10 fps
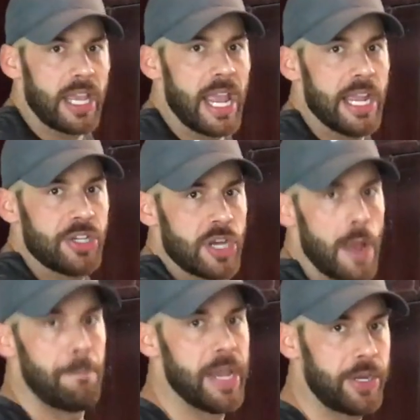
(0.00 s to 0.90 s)
engaged,
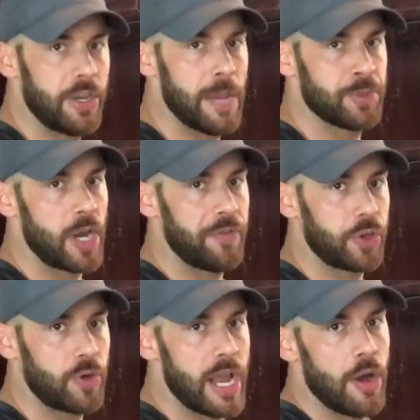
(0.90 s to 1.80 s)
pick your hips off
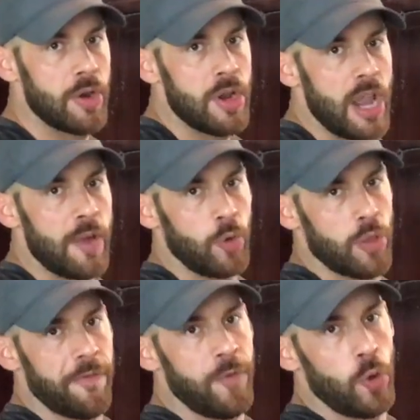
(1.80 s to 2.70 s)
the ground, and roll
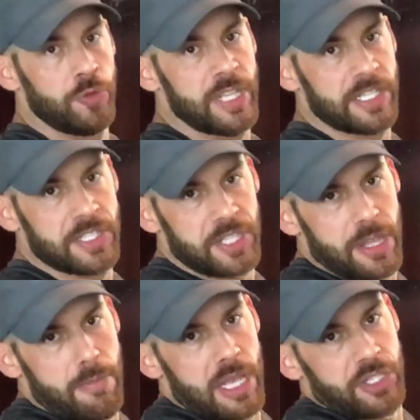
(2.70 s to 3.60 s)
the full distance of
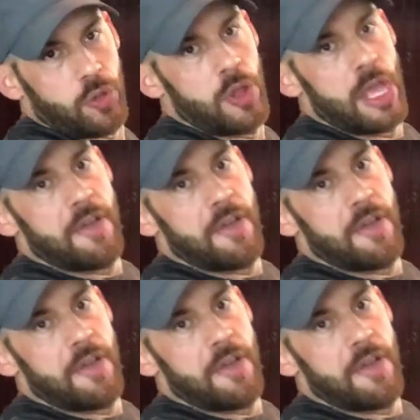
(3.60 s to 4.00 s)
the muscle